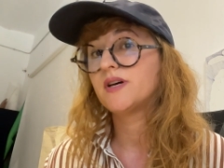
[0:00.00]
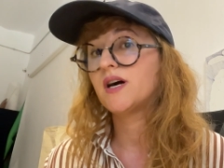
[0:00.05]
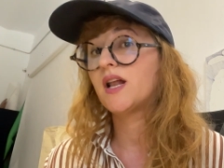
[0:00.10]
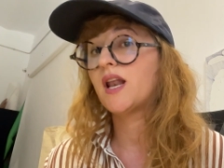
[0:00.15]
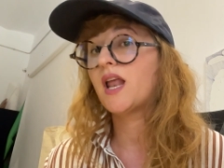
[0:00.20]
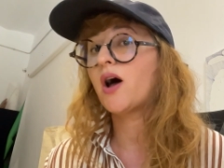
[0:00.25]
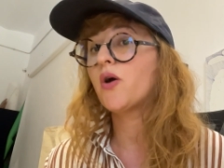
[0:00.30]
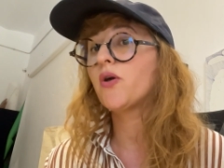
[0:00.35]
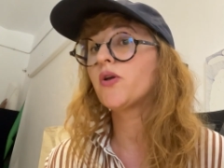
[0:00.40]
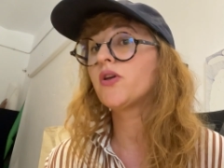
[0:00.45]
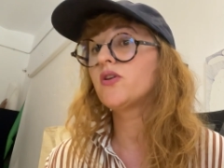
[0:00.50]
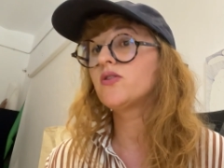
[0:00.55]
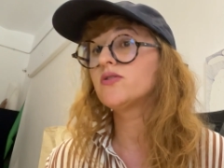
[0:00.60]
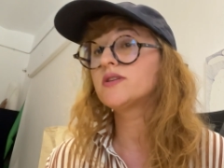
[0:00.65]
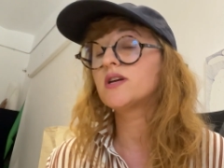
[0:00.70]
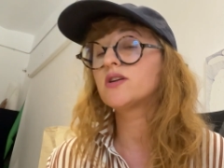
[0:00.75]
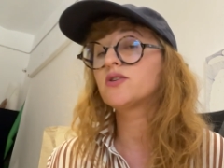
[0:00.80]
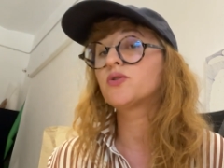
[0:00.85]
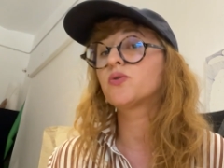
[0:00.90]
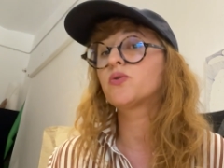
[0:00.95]
allowing
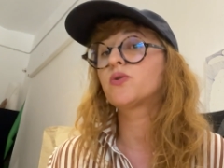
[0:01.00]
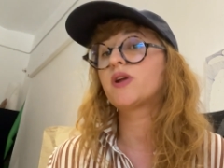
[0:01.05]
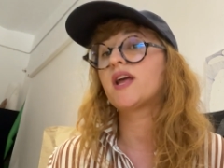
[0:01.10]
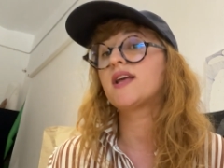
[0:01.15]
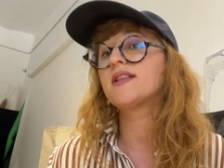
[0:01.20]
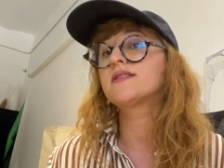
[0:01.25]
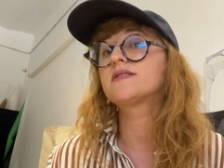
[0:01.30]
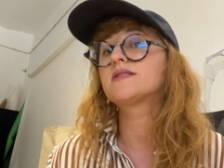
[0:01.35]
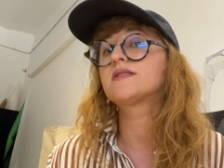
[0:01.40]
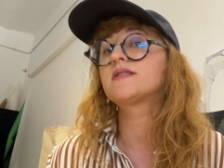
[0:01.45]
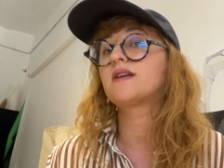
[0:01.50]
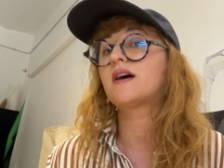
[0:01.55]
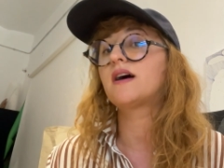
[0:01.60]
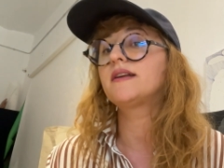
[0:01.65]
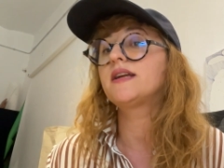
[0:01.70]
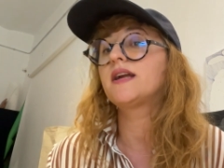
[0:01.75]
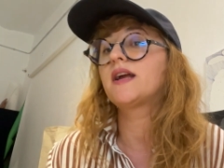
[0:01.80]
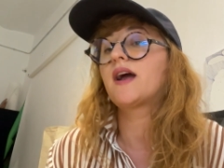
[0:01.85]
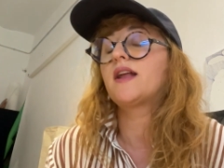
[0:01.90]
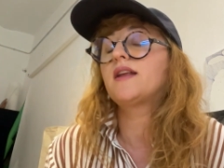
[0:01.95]
users to create
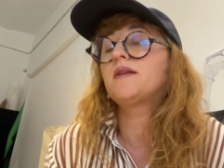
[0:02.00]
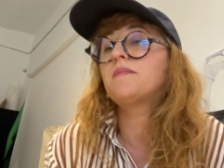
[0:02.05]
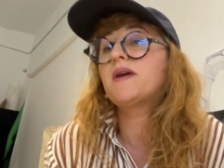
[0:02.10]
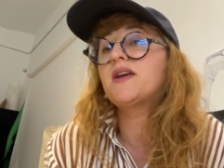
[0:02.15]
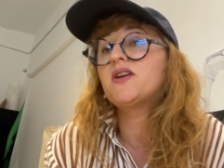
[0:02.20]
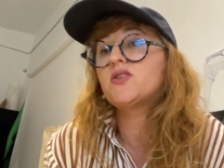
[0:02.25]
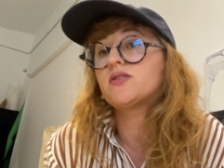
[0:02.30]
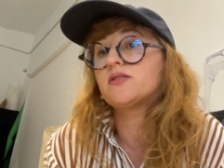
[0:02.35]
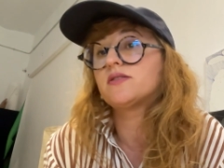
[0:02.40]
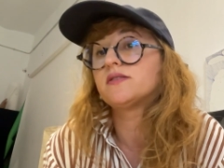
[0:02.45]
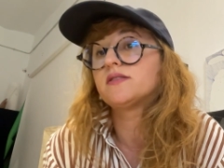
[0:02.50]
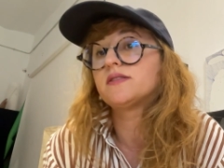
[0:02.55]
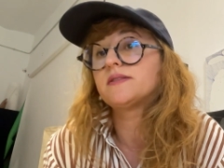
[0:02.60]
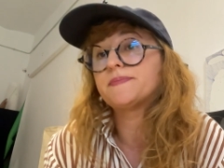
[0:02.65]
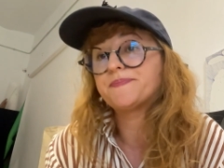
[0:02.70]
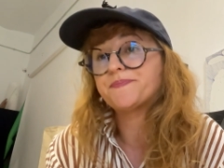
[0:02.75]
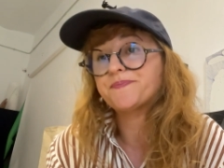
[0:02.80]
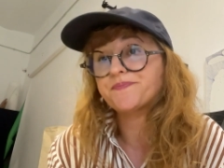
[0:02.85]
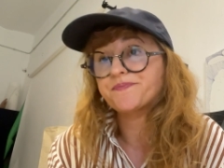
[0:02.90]
stunning animations.